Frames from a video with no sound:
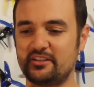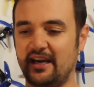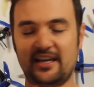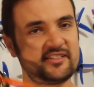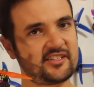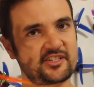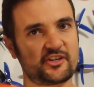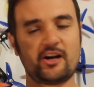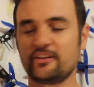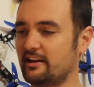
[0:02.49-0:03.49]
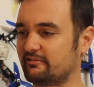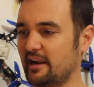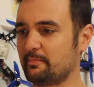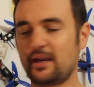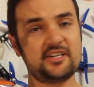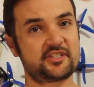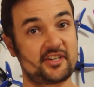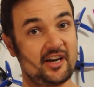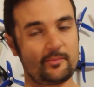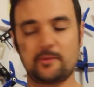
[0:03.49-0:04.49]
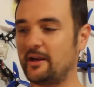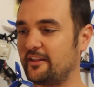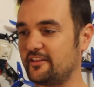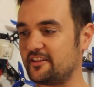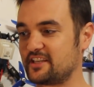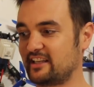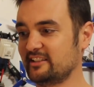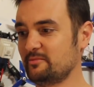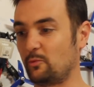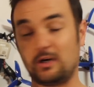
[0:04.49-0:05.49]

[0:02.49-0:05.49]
and is the Skyline Rampage going to be better than the Talon?